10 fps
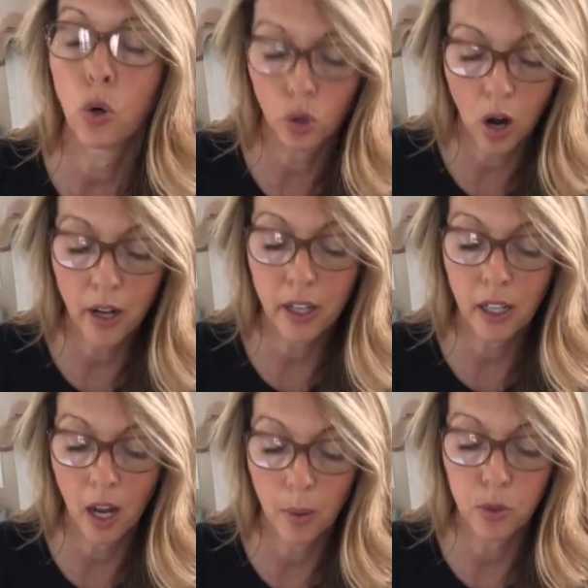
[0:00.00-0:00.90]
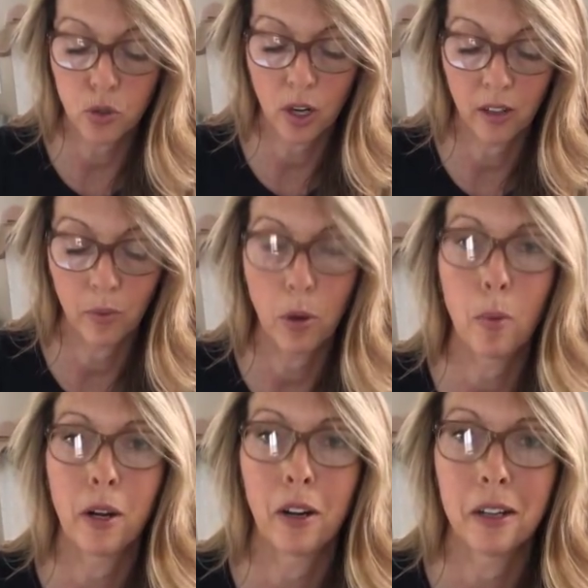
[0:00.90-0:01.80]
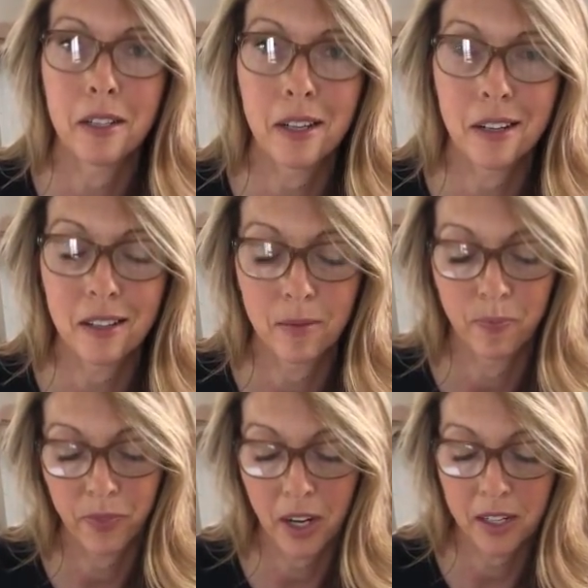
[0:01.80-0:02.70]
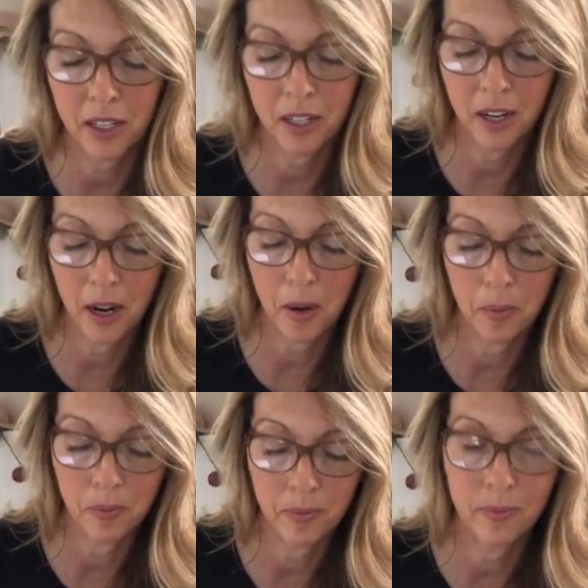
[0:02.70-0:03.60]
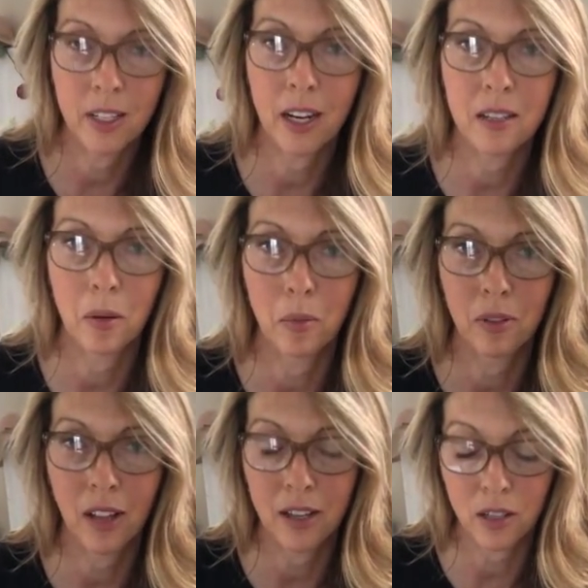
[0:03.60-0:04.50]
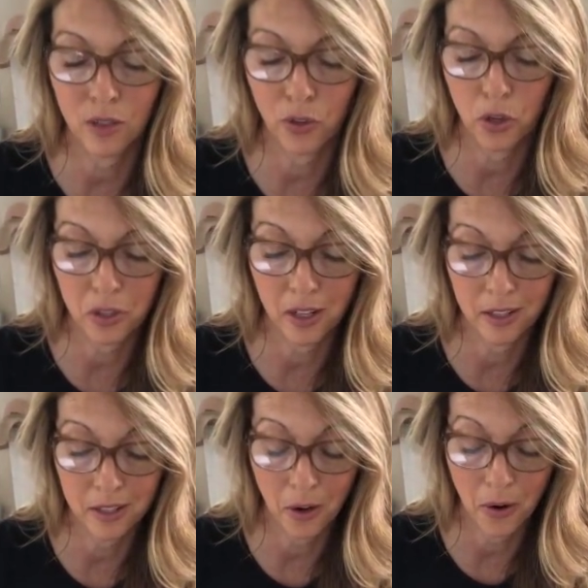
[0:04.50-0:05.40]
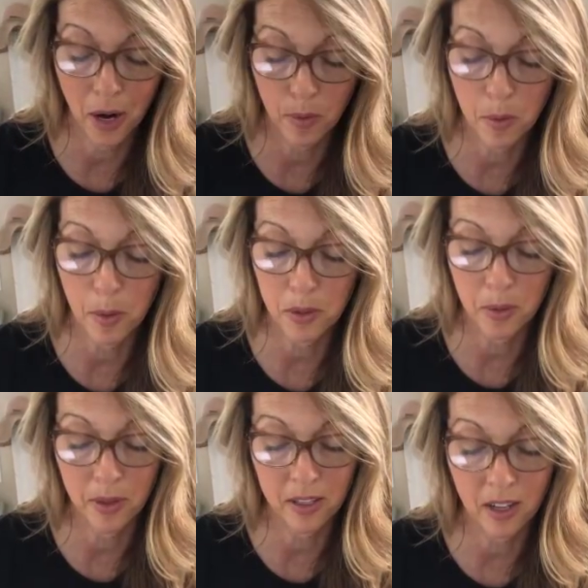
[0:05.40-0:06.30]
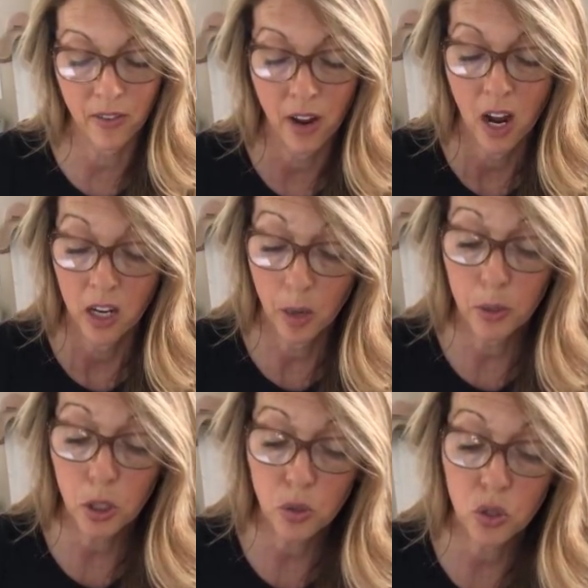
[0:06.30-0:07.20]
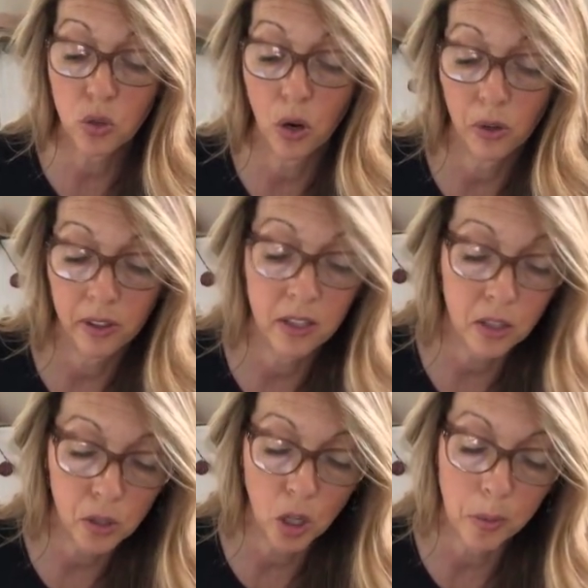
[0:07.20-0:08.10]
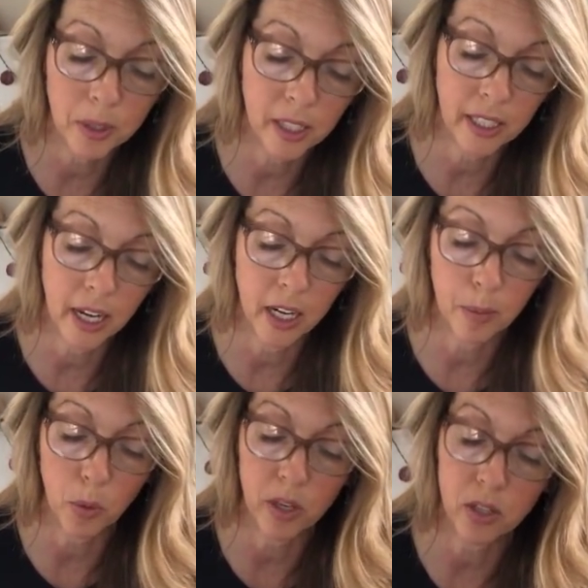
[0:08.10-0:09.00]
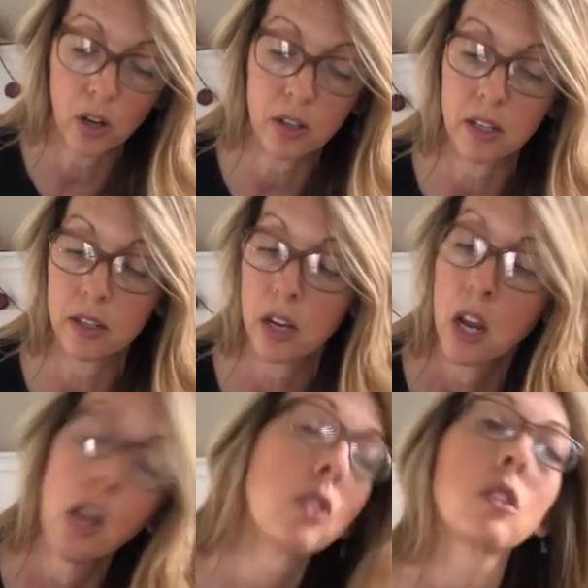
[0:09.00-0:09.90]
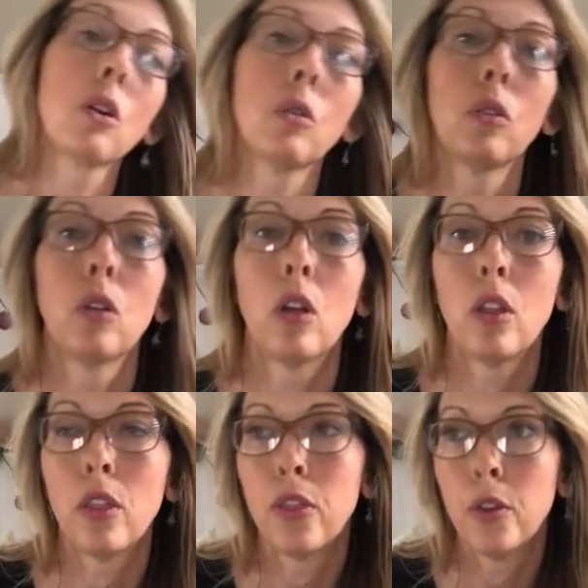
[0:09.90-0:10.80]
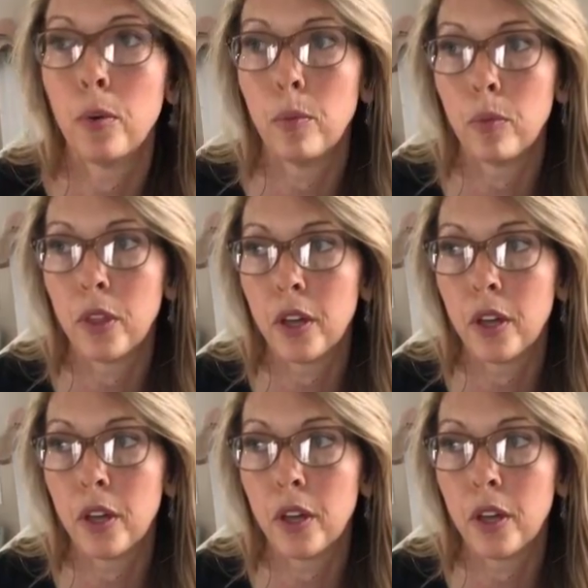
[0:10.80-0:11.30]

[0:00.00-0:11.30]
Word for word: chronic obstructive pulmonary disease. I did take some classes for nursing, so I remember some of this stuff. #2 is stroke. This is globally again. #1 is heart disease. So the